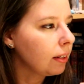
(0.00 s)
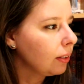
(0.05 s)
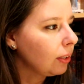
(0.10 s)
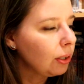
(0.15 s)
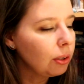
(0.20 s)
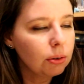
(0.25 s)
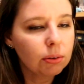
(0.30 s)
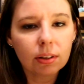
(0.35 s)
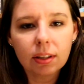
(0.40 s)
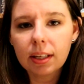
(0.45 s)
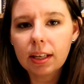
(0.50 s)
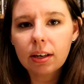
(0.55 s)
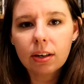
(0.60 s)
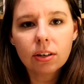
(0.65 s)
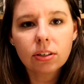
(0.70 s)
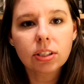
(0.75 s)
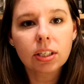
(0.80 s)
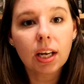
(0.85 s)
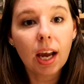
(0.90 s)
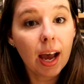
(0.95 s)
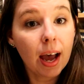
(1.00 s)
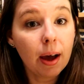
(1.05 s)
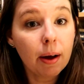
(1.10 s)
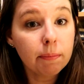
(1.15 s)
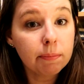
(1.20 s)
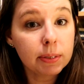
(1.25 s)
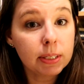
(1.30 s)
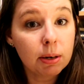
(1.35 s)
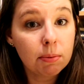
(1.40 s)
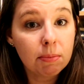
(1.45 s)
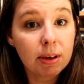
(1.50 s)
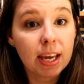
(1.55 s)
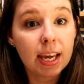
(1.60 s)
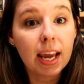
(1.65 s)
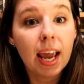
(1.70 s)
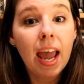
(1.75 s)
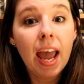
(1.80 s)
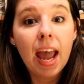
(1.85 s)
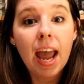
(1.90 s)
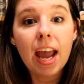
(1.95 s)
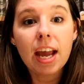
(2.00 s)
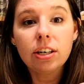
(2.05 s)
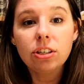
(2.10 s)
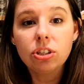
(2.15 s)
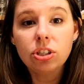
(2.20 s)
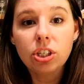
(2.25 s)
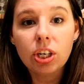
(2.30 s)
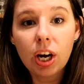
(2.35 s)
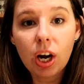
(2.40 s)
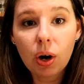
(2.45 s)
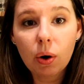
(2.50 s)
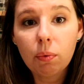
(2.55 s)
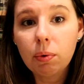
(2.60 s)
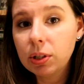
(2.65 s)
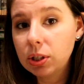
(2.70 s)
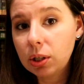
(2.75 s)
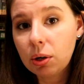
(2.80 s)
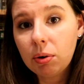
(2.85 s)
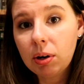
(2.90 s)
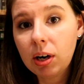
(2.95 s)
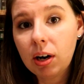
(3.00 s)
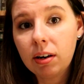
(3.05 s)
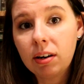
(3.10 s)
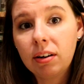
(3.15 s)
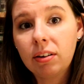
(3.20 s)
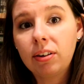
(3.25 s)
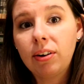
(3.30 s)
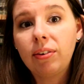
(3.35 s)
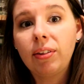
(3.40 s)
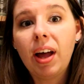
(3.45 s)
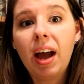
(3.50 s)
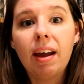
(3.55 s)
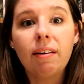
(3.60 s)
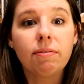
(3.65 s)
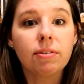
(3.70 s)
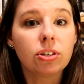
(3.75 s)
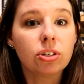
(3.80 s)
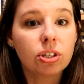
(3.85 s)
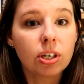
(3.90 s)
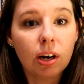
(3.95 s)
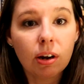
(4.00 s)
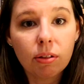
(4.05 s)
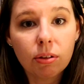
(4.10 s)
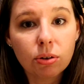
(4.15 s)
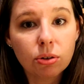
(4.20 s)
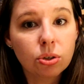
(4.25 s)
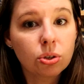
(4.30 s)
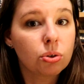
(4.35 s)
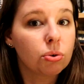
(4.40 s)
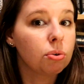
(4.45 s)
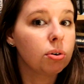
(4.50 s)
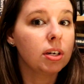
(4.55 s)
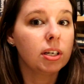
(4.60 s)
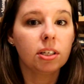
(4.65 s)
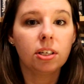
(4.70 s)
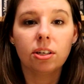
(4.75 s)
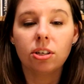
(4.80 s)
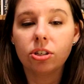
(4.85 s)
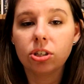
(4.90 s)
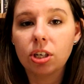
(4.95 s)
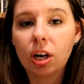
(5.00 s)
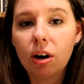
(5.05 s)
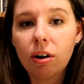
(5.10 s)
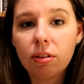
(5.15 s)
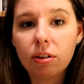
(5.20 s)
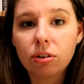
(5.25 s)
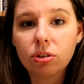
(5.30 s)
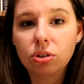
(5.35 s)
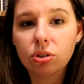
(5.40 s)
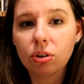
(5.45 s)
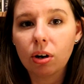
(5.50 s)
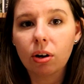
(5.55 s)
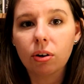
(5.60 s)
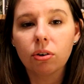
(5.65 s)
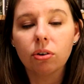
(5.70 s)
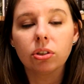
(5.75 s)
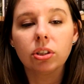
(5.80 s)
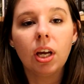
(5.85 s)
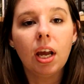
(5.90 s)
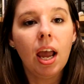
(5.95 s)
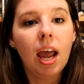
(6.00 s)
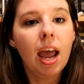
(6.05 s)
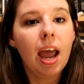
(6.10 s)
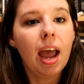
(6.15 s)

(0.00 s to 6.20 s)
youth leaders come to me and share what's going on in their life and share their stories and share their struggles.